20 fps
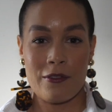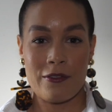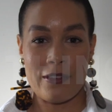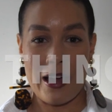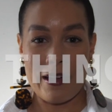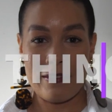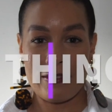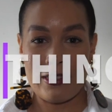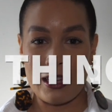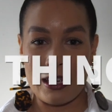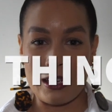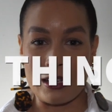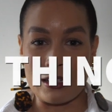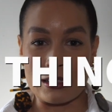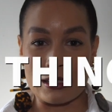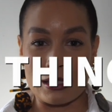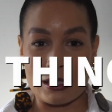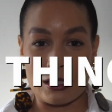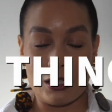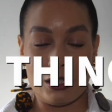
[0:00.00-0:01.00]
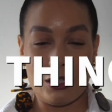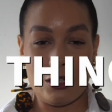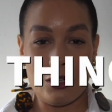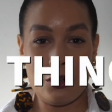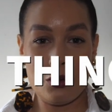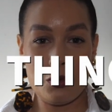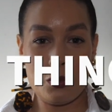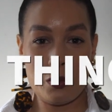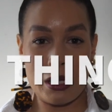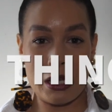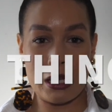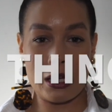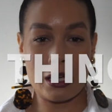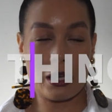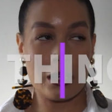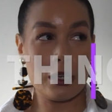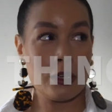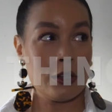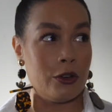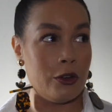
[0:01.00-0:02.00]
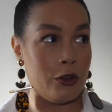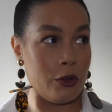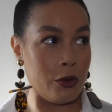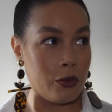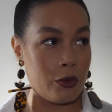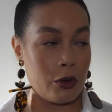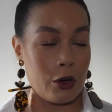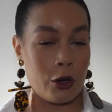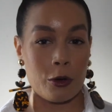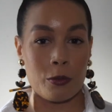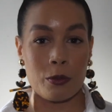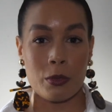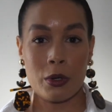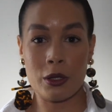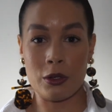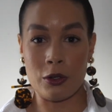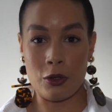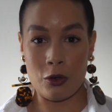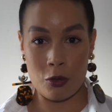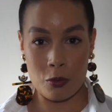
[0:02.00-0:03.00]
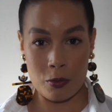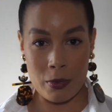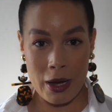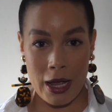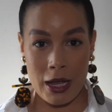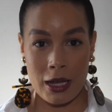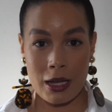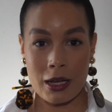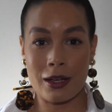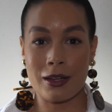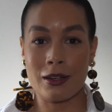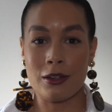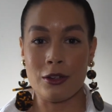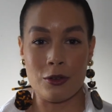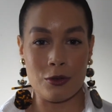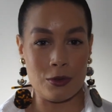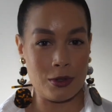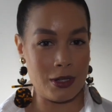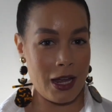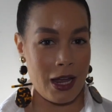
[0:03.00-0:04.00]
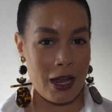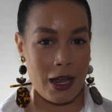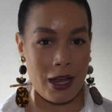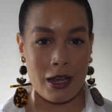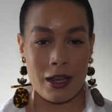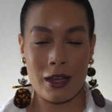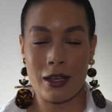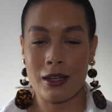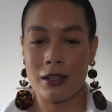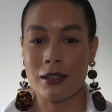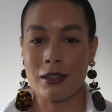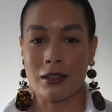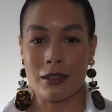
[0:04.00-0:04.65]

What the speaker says: 5 things. New week, new room, new mic, new day.